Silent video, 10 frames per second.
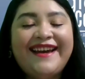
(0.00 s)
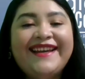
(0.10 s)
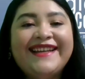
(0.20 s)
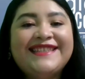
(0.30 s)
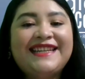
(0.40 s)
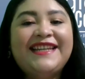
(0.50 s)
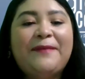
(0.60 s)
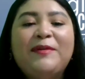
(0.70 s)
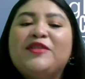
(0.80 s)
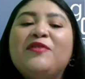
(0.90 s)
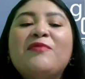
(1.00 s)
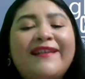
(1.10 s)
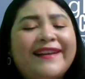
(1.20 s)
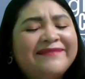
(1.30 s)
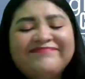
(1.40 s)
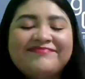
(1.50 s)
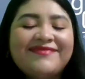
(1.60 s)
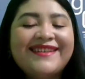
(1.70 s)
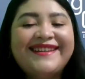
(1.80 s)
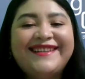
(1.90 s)
yeah, I can see that. But don't worry,
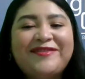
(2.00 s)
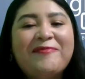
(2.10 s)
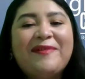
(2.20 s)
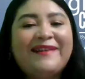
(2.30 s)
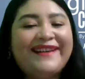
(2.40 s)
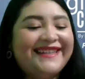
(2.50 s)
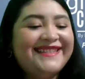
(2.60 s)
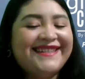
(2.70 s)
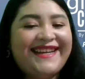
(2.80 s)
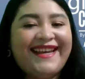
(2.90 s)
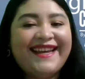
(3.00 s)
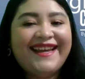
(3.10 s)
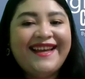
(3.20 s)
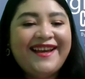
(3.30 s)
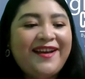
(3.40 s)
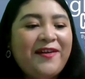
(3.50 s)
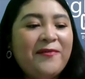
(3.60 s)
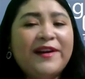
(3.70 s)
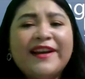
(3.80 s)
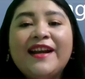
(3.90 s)
don't worry. It's okay.
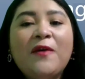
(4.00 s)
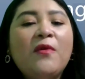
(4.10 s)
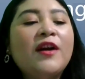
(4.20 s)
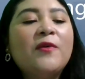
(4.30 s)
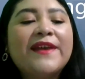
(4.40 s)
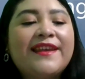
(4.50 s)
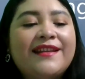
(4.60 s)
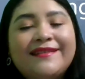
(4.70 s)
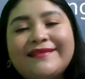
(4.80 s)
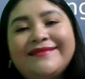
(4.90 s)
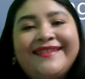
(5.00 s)
We're gonna work with it.